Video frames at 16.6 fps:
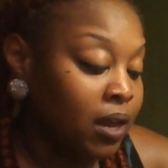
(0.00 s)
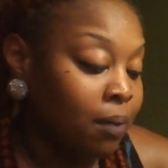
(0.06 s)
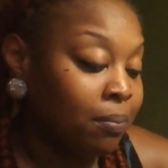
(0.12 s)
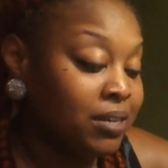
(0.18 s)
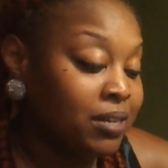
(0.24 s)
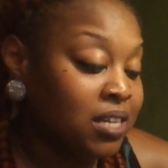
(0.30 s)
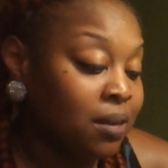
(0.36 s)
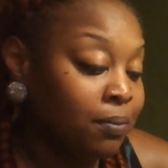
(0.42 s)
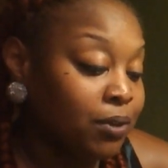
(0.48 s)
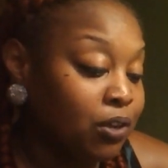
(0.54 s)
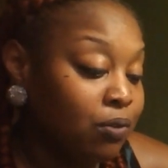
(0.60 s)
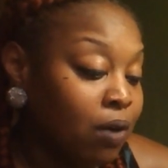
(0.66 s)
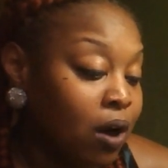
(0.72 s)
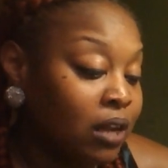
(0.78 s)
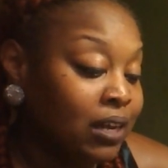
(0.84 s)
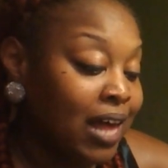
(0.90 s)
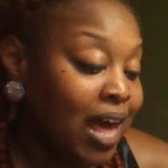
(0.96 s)
But some of you
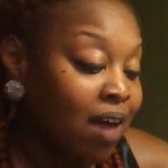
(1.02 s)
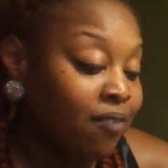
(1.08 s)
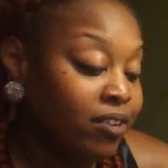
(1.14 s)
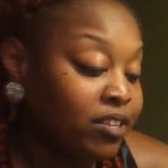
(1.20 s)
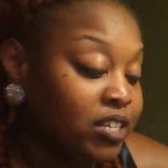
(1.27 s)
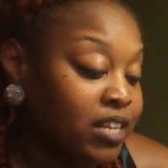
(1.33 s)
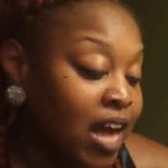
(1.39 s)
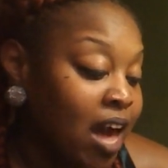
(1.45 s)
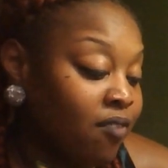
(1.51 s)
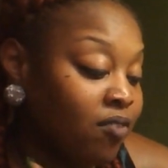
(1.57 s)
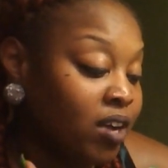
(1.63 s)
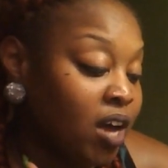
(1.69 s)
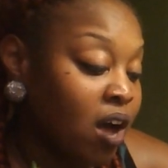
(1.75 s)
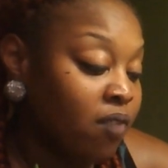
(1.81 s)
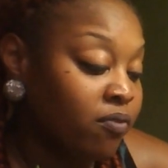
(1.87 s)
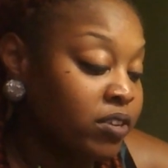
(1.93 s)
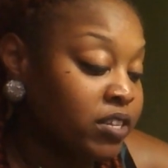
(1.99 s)
all are having to have a
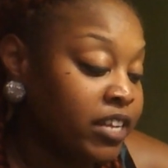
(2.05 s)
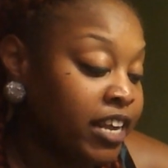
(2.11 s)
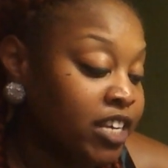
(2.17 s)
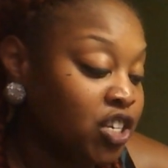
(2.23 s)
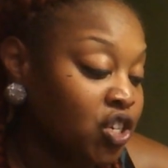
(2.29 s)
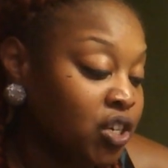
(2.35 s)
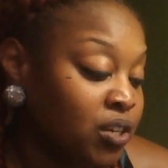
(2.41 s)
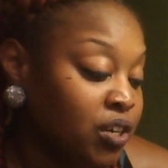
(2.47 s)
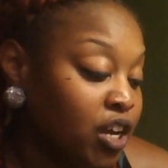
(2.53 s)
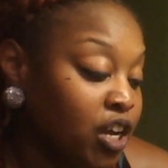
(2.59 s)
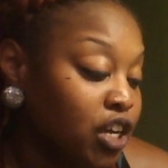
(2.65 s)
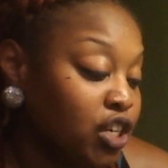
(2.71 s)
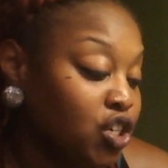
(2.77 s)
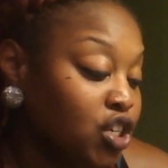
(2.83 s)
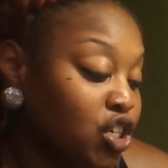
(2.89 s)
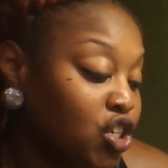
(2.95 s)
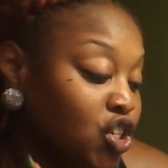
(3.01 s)
conversation
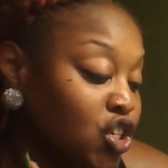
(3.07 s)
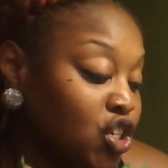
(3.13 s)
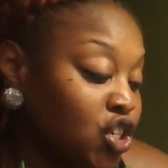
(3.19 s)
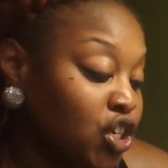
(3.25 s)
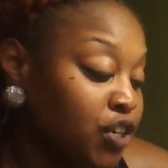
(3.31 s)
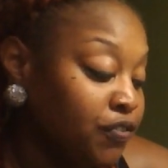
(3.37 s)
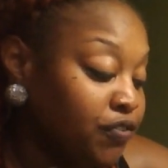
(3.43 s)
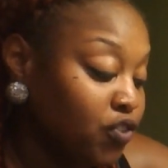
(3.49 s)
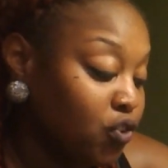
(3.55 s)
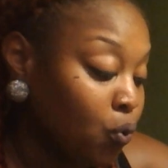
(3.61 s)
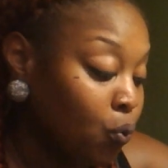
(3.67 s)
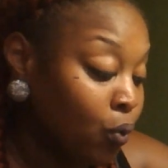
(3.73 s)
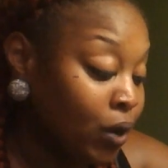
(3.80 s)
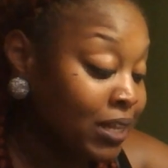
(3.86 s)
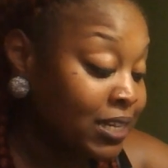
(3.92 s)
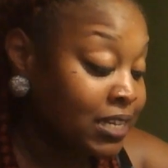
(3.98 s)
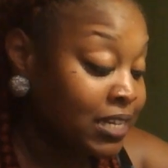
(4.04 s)
to shift
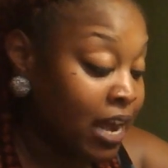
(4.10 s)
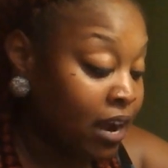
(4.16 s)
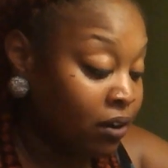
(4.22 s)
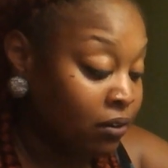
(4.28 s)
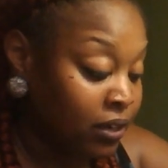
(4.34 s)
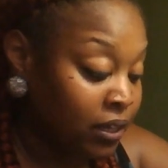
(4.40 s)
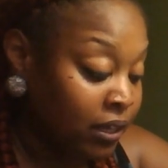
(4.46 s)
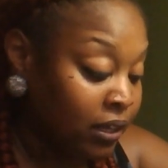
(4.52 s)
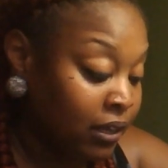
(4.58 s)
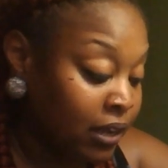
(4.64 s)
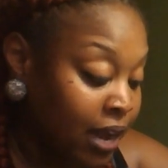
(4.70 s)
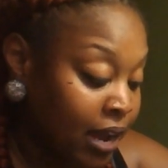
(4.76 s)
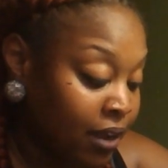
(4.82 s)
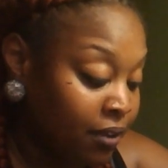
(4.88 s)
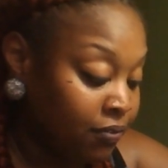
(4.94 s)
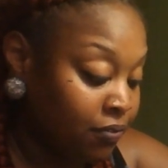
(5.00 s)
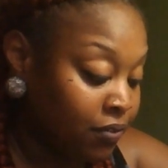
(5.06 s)
one cycle in your
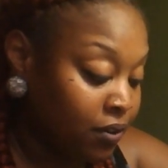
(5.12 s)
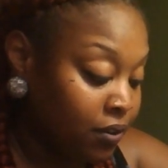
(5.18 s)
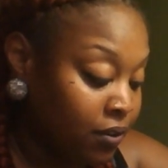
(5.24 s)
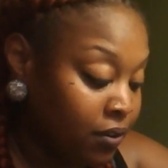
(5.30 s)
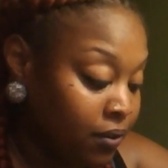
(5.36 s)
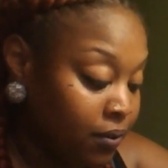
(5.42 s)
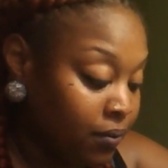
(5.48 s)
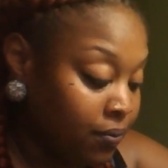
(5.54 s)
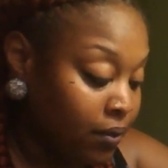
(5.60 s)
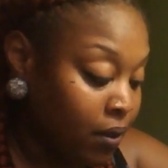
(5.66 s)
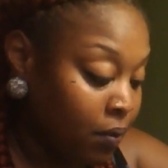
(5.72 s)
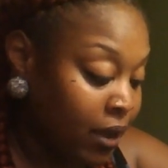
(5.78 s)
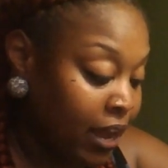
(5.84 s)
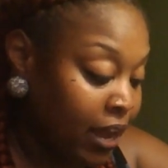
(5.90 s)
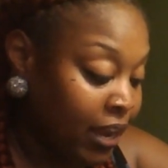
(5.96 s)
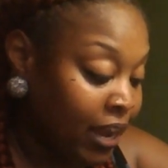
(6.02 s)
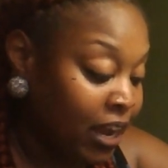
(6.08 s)
life.
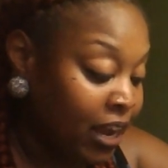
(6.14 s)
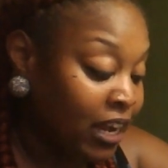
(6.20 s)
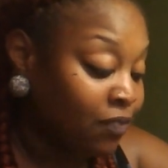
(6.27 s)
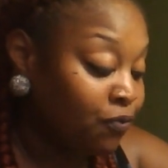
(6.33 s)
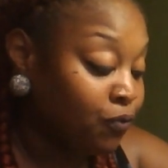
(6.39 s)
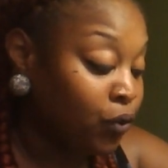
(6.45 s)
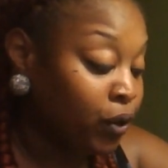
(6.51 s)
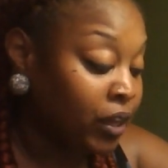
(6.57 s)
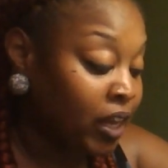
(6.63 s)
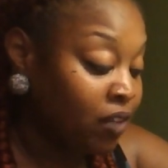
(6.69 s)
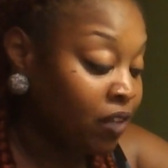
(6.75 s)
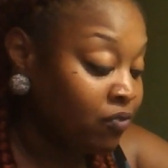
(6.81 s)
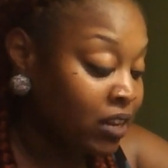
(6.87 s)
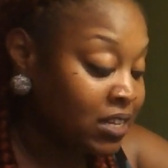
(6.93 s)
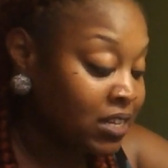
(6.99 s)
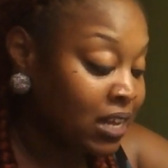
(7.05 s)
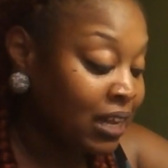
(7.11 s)
Okay? And
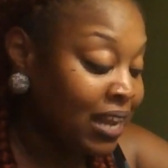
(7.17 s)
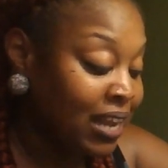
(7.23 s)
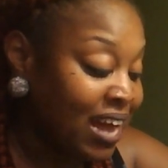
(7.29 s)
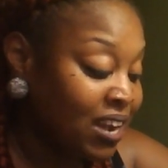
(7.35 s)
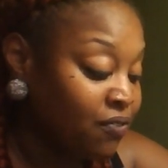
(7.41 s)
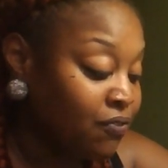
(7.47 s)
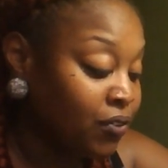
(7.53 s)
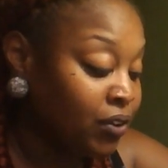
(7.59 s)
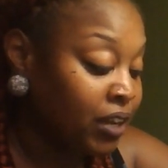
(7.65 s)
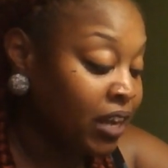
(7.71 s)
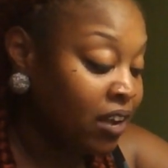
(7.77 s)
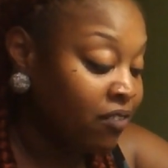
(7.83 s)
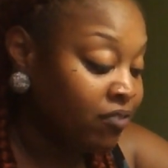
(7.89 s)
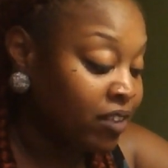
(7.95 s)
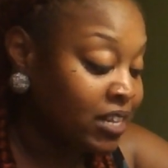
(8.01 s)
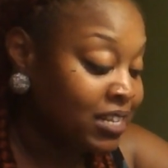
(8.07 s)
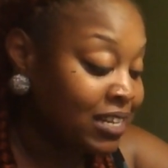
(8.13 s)
forgiveness, a lot of
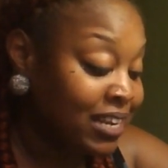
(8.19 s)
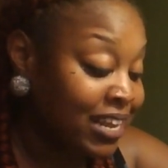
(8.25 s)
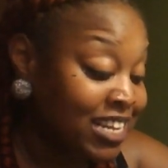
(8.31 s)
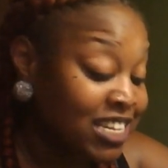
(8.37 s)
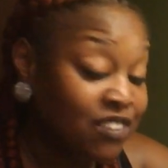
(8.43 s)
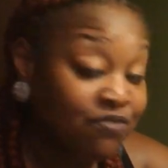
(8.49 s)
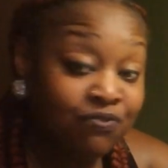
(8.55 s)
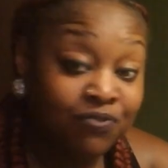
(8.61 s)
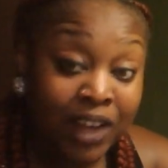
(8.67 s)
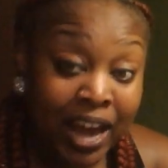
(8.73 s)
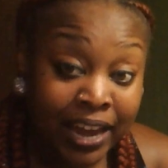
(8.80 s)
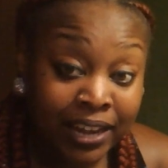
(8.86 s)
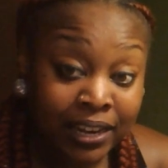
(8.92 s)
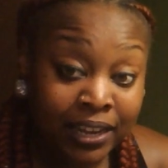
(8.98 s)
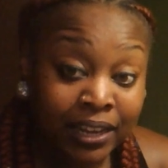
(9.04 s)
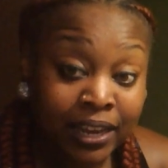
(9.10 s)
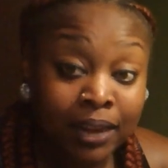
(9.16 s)
forgiveness, less
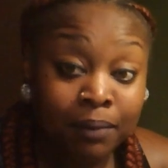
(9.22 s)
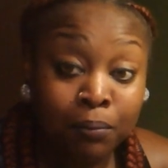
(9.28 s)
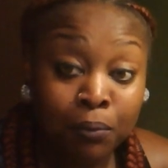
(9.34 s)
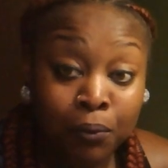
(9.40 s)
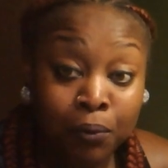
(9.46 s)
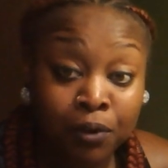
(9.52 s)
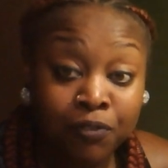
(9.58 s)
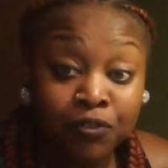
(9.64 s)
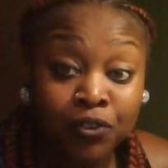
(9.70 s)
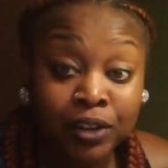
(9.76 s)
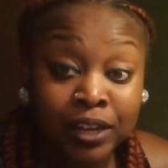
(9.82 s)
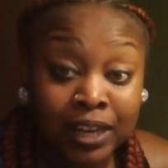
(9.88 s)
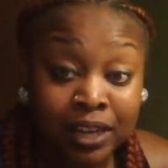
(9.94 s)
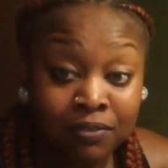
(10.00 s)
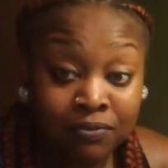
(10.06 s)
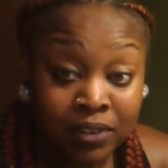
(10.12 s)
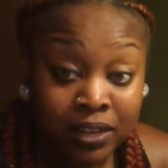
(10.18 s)
fighting and more
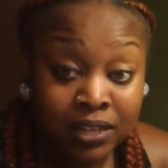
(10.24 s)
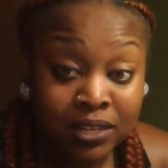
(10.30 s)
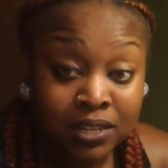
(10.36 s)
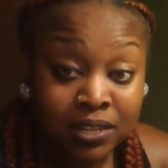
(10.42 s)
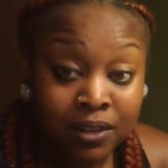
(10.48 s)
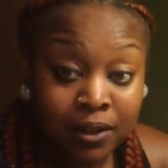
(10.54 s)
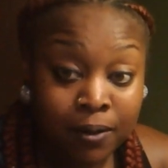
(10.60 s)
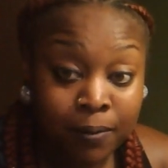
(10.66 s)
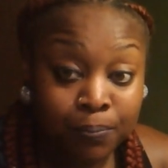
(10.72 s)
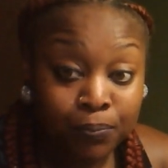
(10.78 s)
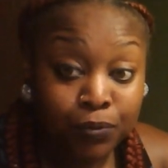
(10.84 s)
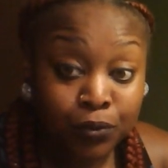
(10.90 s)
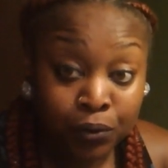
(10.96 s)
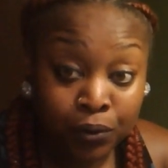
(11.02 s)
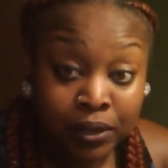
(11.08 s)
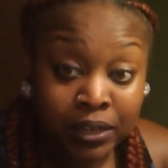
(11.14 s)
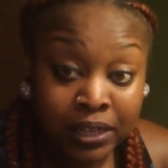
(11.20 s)
forgiveness
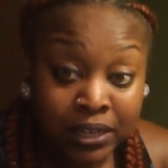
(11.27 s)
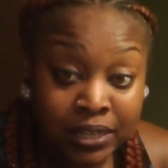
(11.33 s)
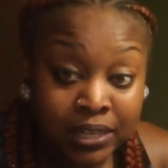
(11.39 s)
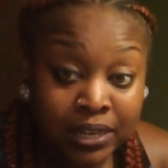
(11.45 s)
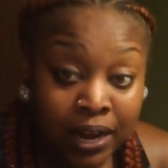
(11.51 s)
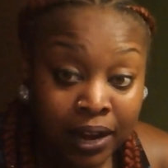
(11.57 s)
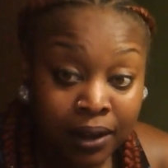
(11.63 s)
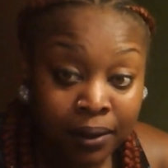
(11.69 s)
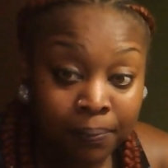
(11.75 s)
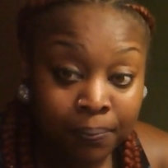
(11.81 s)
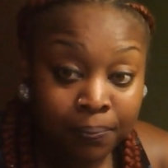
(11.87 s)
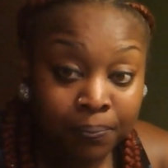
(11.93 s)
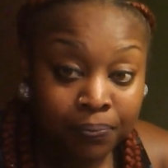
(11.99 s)
during this time.